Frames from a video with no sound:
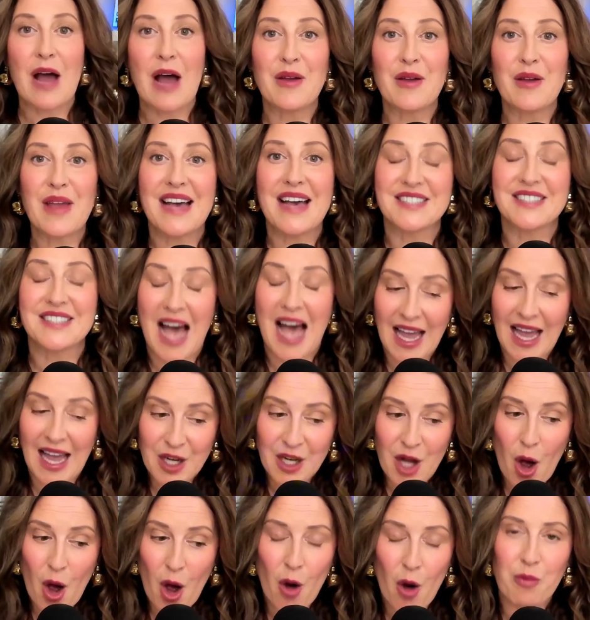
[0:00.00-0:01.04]
Now, yes,
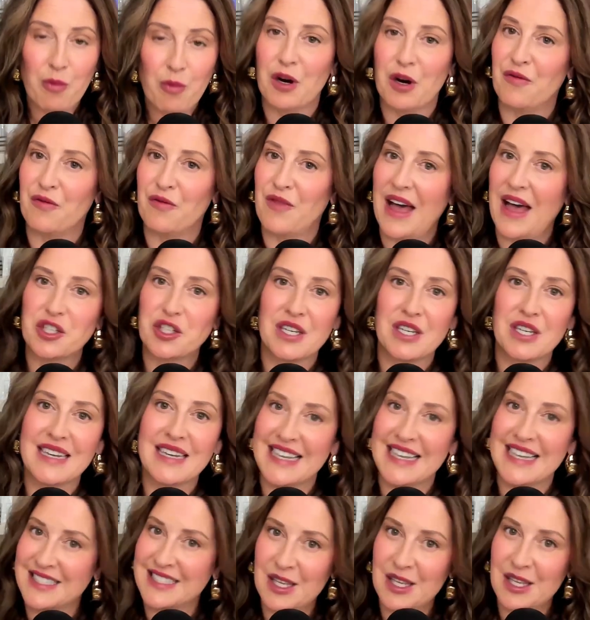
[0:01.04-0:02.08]
I know perfection
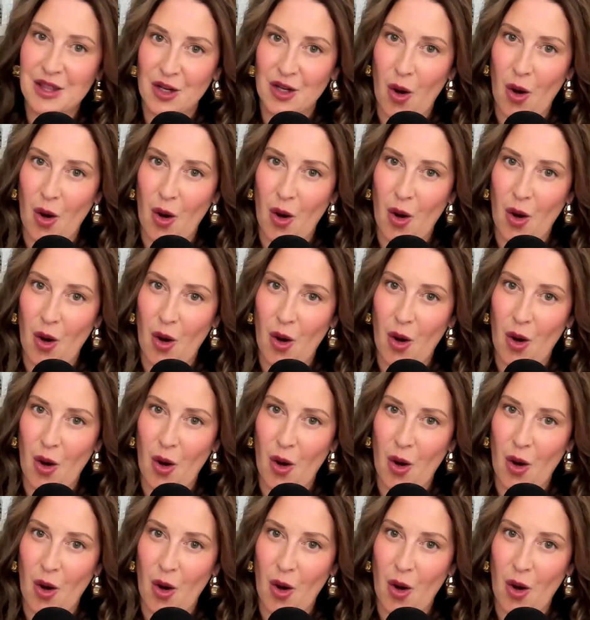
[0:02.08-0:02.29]
isn't the